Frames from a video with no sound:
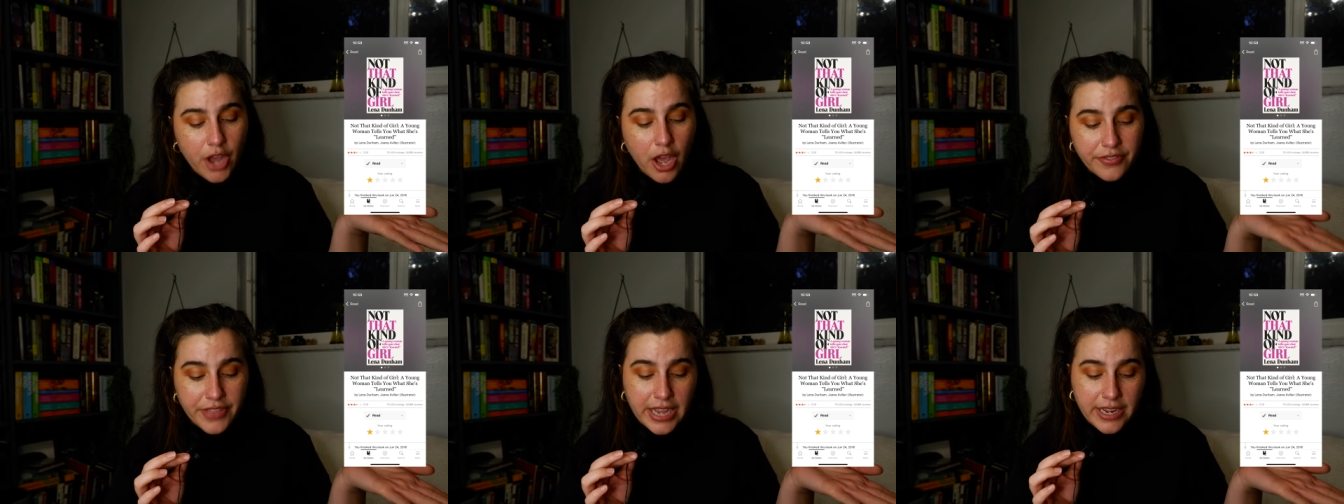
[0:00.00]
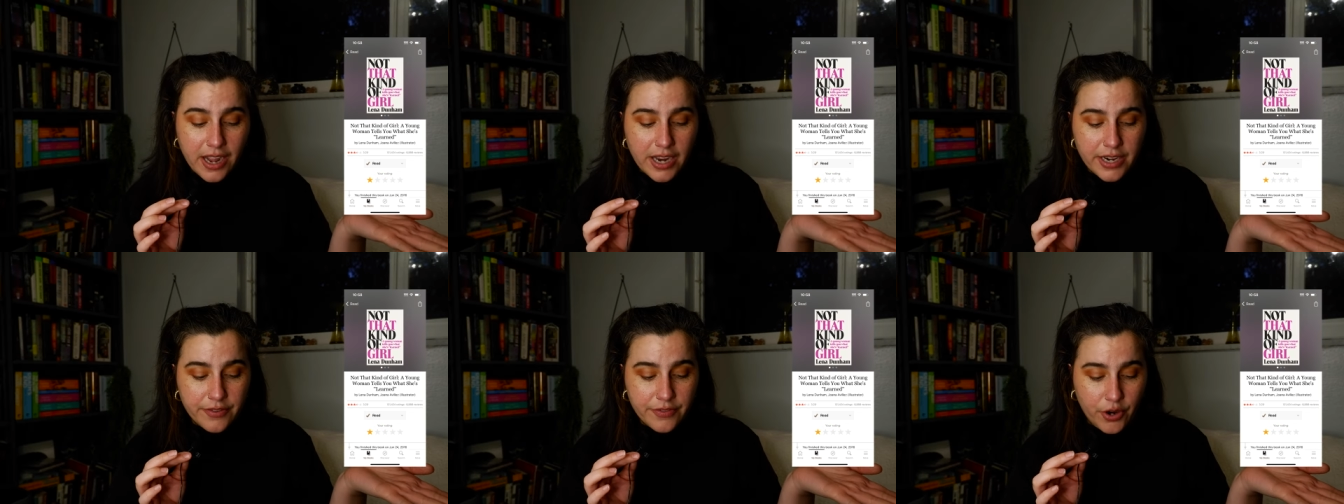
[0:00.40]
Not
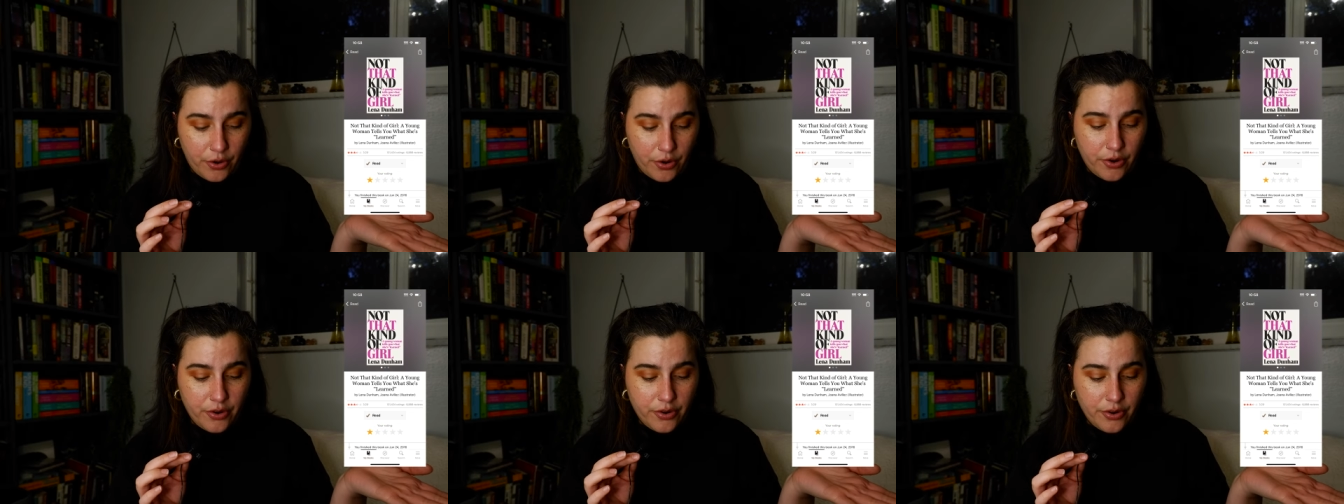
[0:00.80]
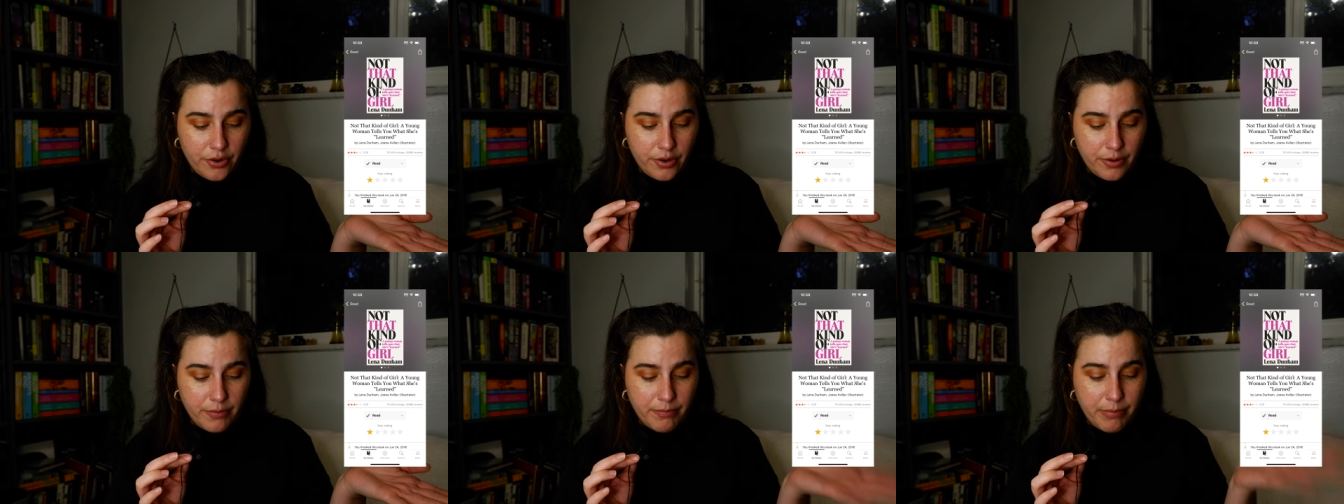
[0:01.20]
That Kind of
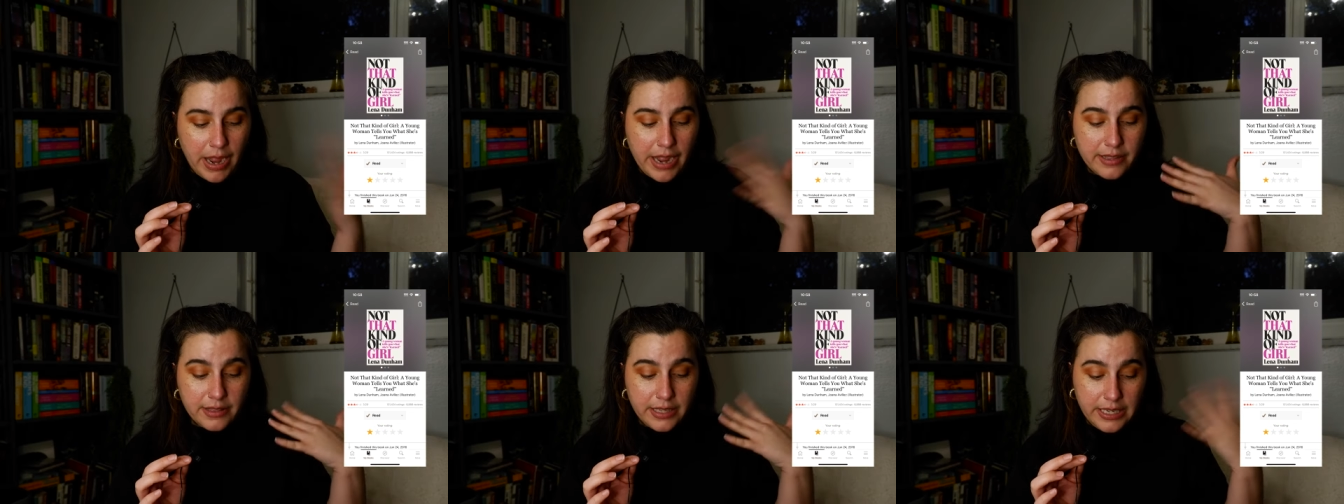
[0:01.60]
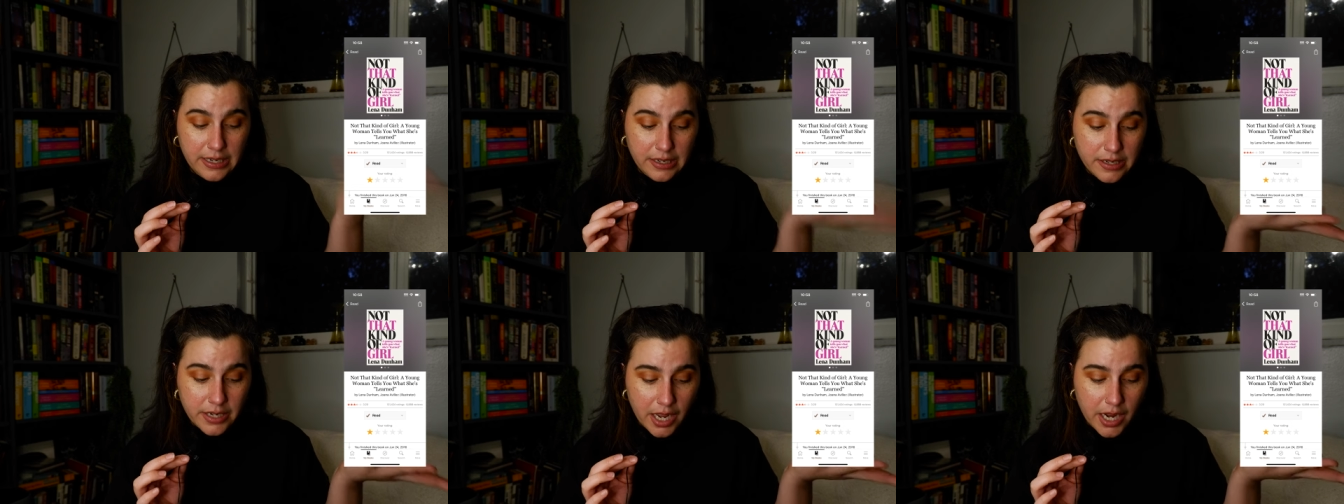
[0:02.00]
Girl by
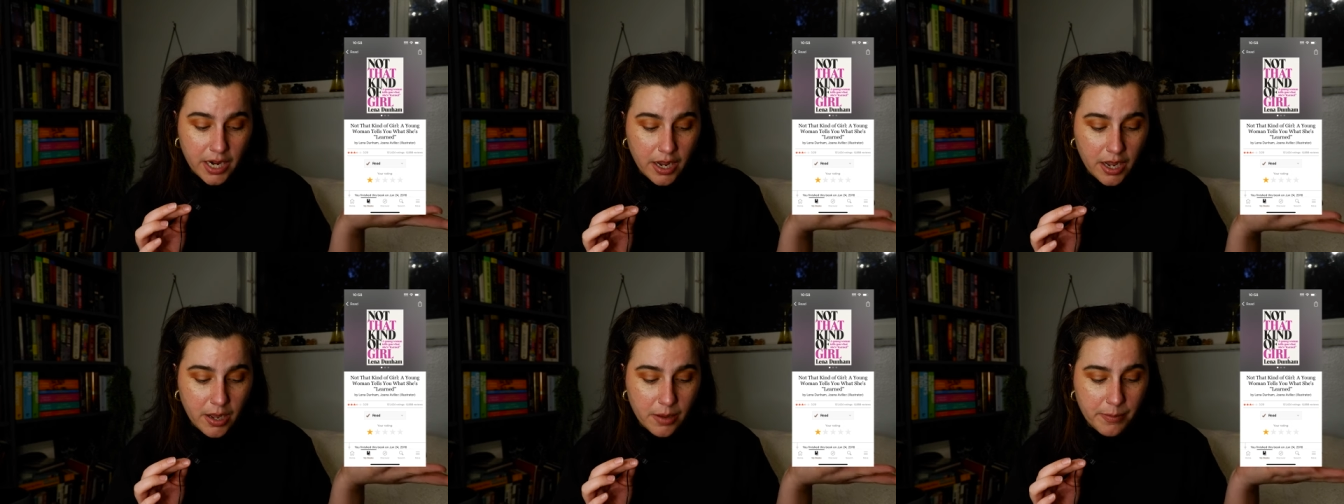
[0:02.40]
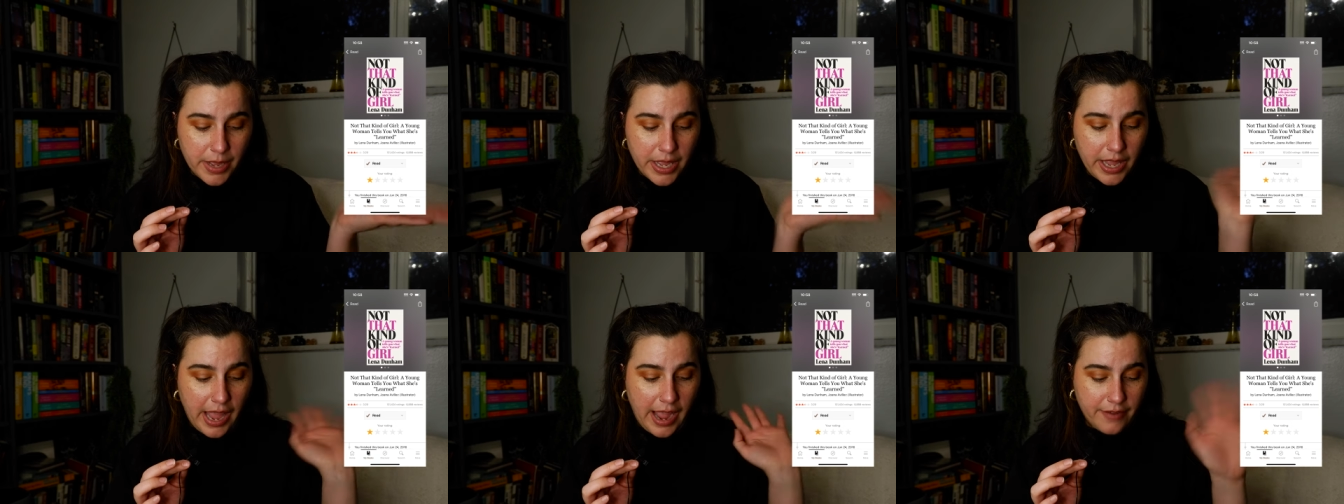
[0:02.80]
Lena
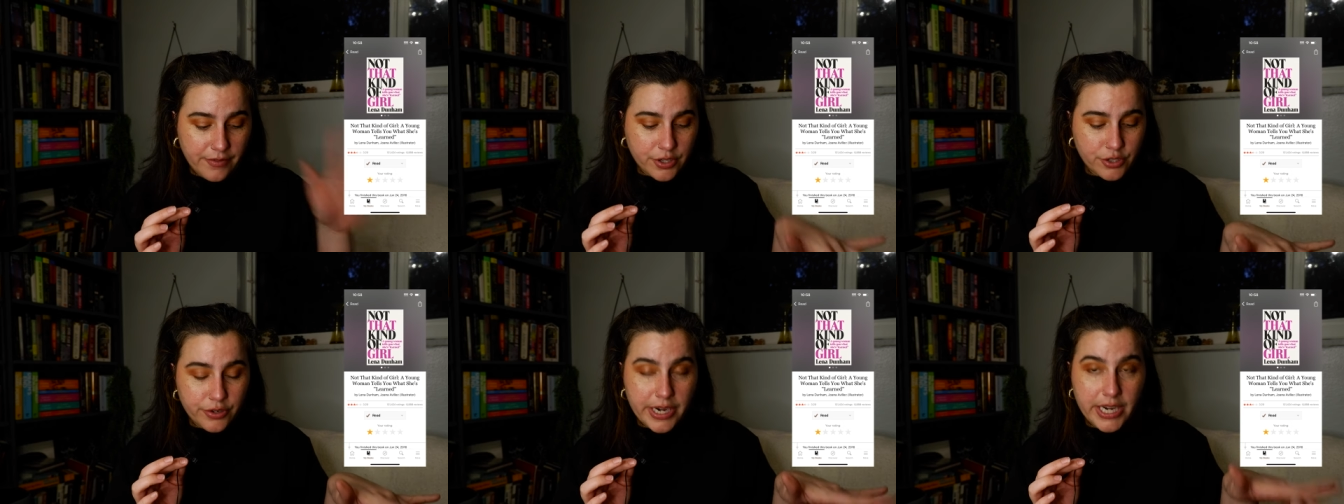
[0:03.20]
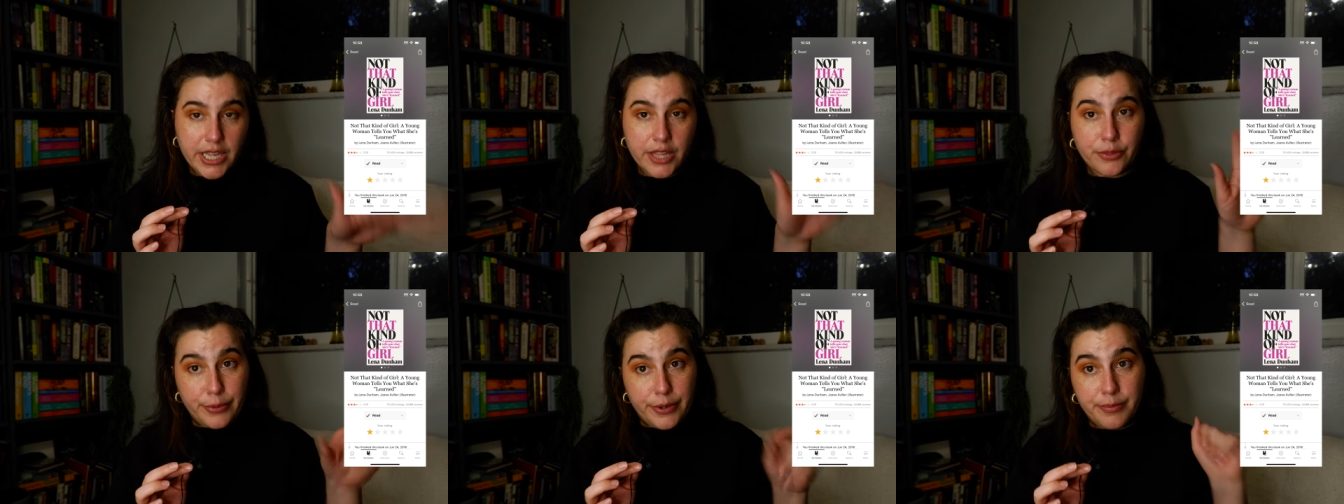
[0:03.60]
Dunham, average
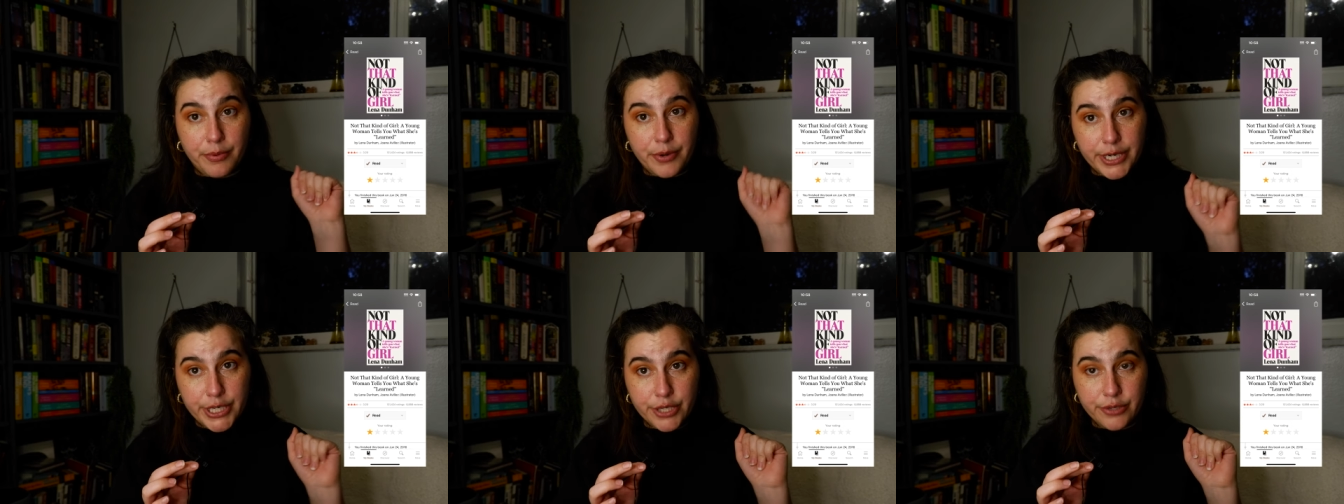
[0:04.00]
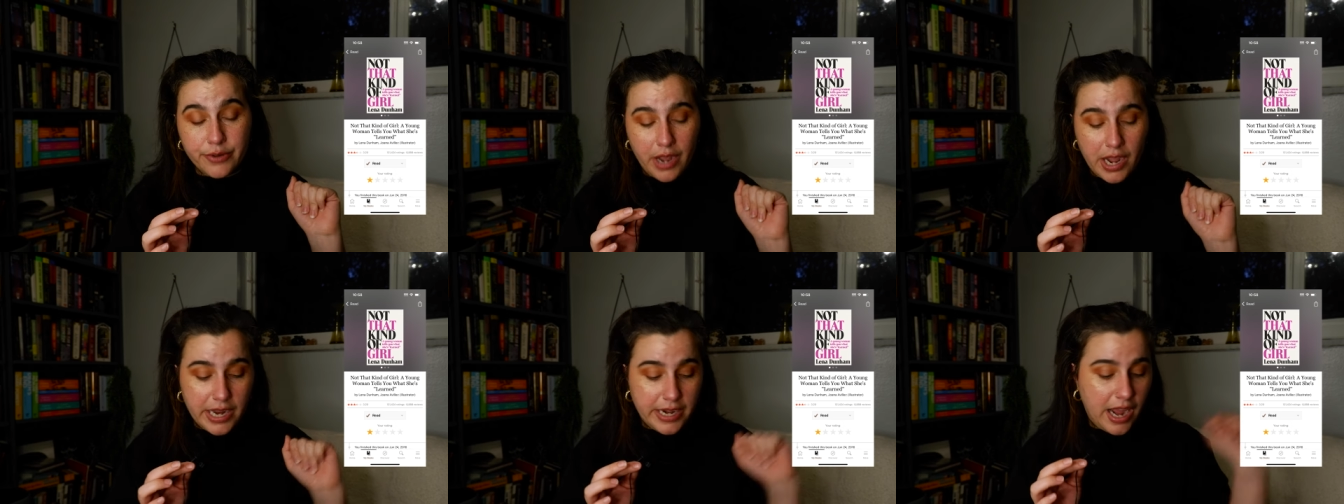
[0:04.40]
rating
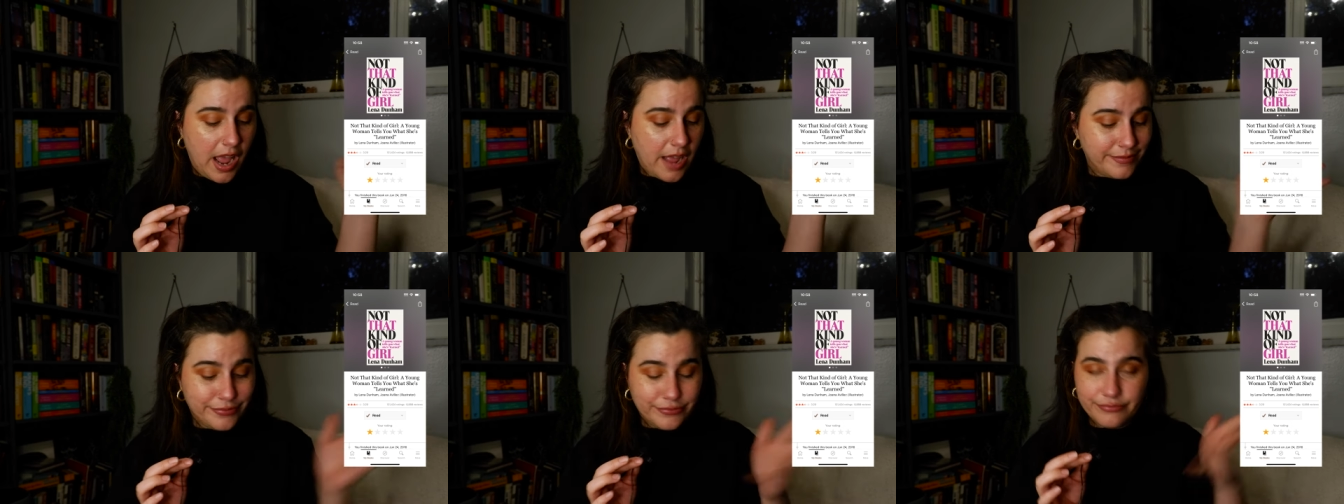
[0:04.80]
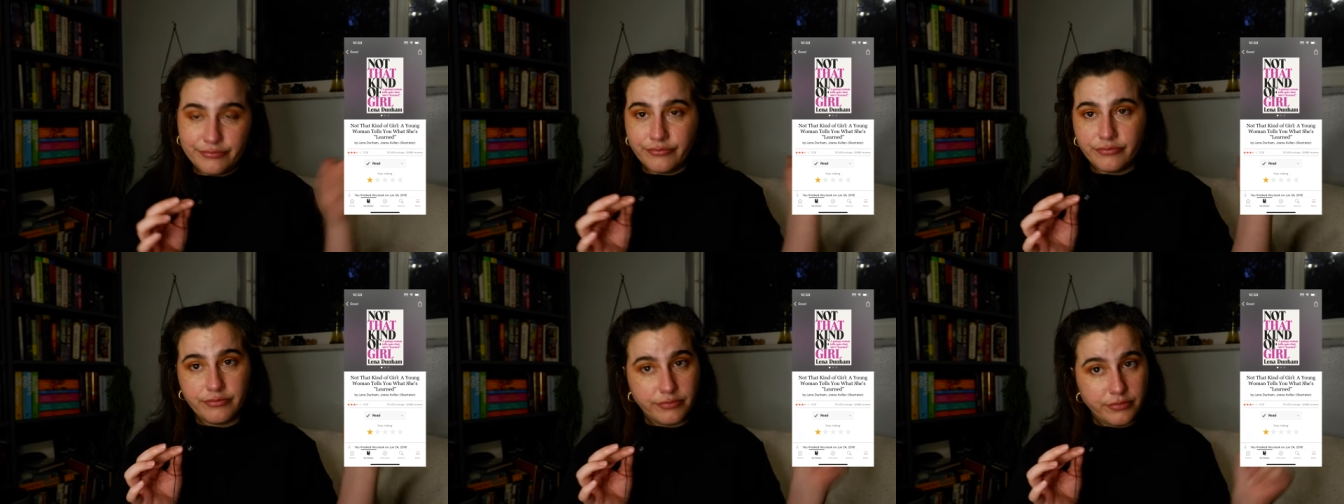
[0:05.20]

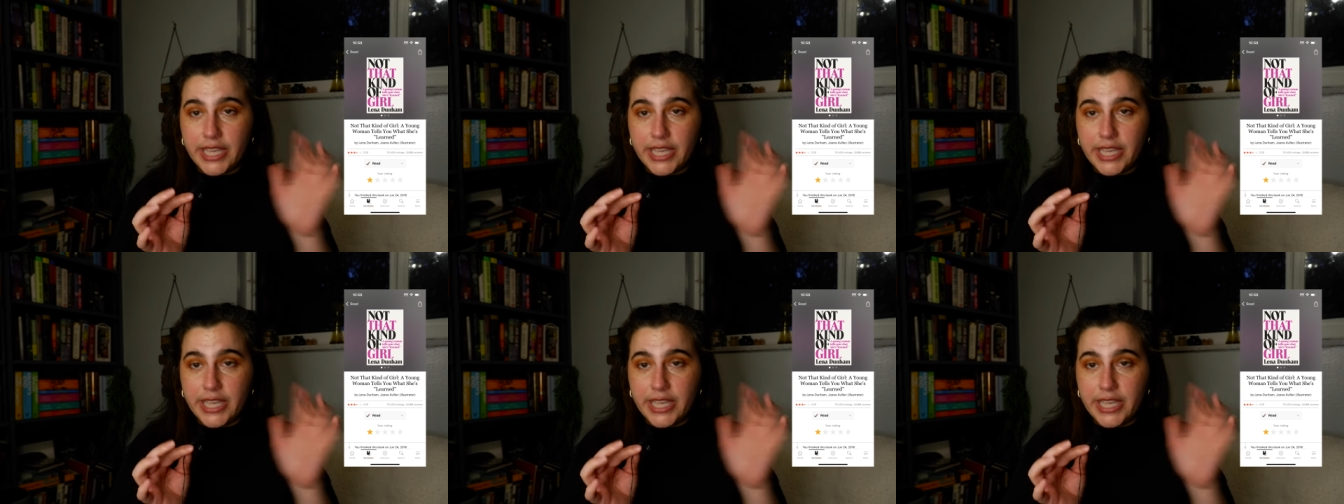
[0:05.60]
3.29.